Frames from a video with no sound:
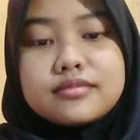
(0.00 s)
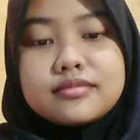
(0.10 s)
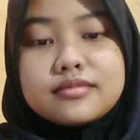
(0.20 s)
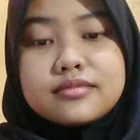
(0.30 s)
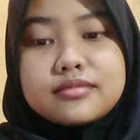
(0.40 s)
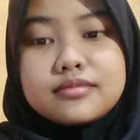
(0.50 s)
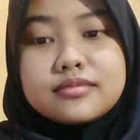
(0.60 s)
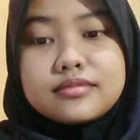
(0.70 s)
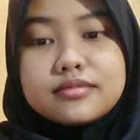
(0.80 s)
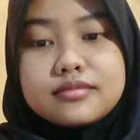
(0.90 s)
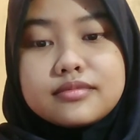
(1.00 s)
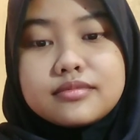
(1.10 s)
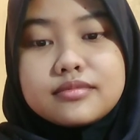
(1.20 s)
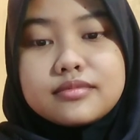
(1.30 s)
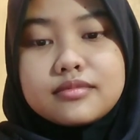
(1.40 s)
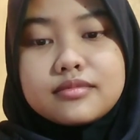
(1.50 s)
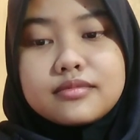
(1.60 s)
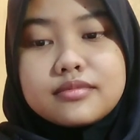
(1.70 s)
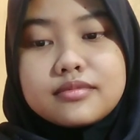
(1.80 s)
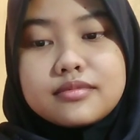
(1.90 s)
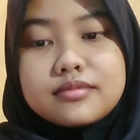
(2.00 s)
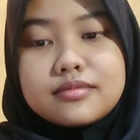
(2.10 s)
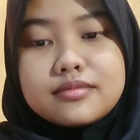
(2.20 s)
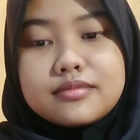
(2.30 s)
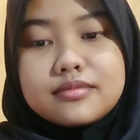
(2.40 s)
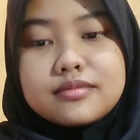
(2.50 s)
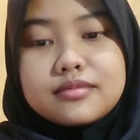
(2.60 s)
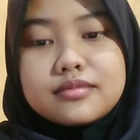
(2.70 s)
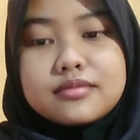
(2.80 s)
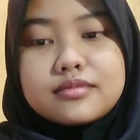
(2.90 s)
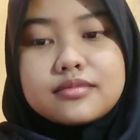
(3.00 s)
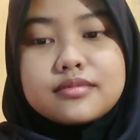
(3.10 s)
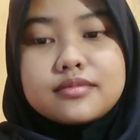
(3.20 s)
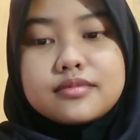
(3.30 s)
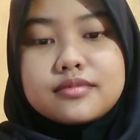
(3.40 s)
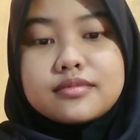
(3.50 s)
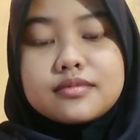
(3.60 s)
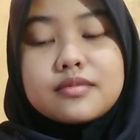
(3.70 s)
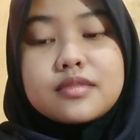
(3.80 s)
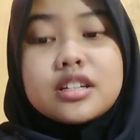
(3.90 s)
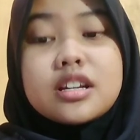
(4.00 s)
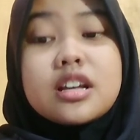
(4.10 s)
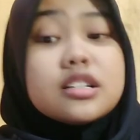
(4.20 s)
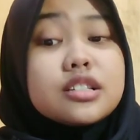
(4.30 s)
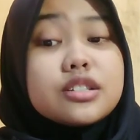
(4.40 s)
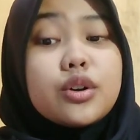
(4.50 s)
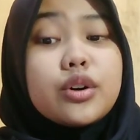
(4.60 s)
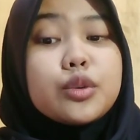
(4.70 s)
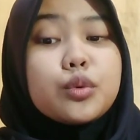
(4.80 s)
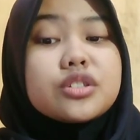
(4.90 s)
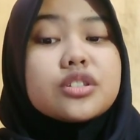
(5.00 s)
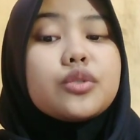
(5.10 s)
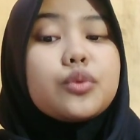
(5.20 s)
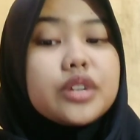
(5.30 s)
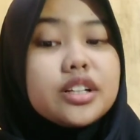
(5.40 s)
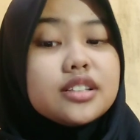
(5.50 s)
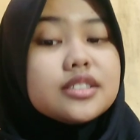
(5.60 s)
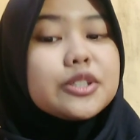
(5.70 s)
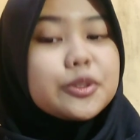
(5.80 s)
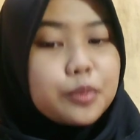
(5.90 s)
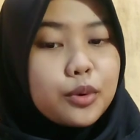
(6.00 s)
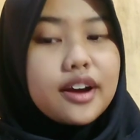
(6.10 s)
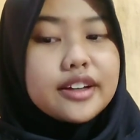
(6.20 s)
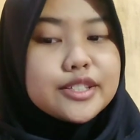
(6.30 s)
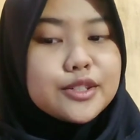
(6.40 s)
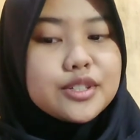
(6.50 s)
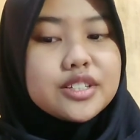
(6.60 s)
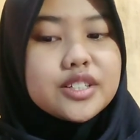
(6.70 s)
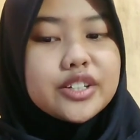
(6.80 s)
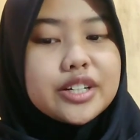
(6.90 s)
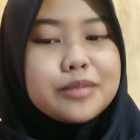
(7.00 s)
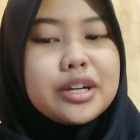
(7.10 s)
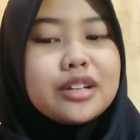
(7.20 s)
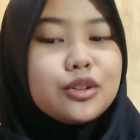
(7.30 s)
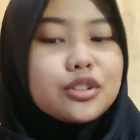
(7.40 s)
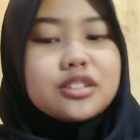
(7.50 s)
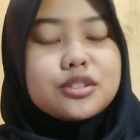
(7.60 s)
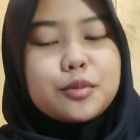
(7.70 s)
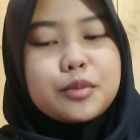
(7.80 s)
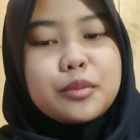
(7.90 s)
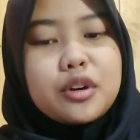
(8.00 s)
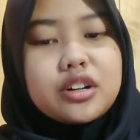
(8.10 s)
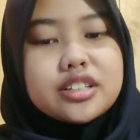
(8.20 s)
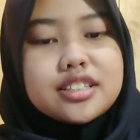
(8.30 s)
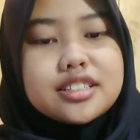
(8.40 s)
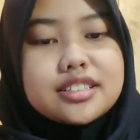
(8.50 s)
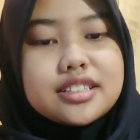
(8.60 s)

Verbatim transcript: So it was a real surprise to see her in my local supermarket. So it was a real surprise to see her in my local supermarket.